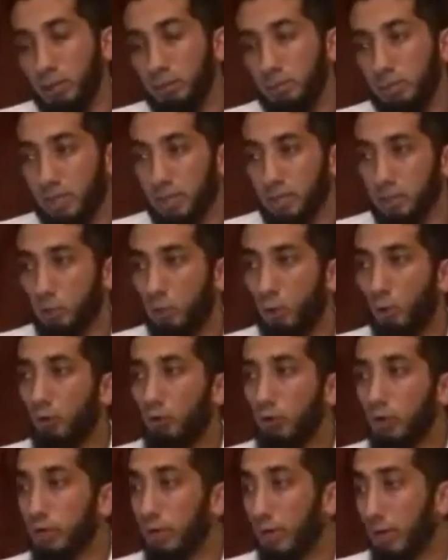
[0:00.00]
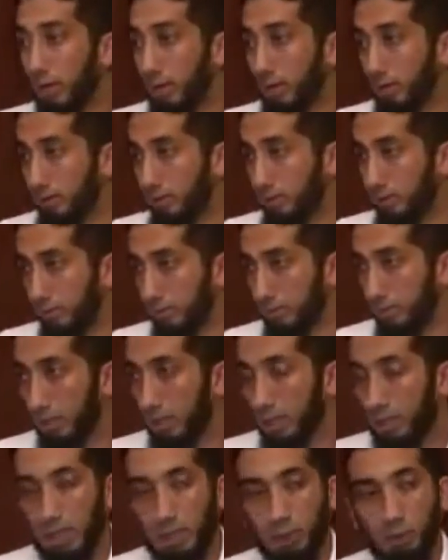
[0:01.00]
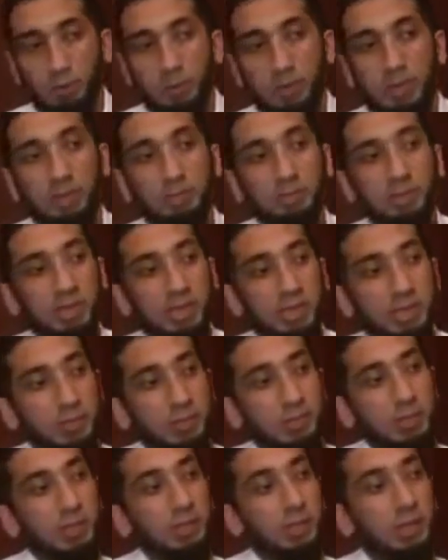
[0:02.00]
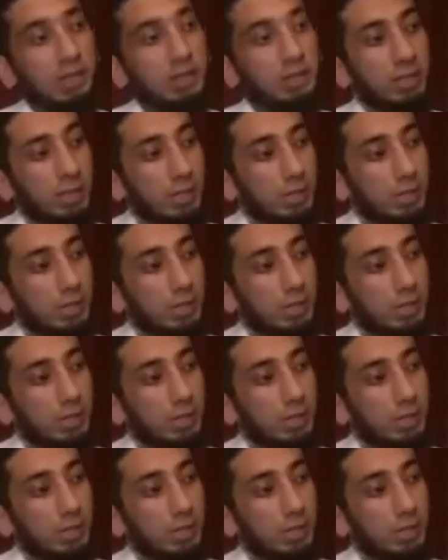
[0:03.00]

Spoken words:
Because over time, it will become easier and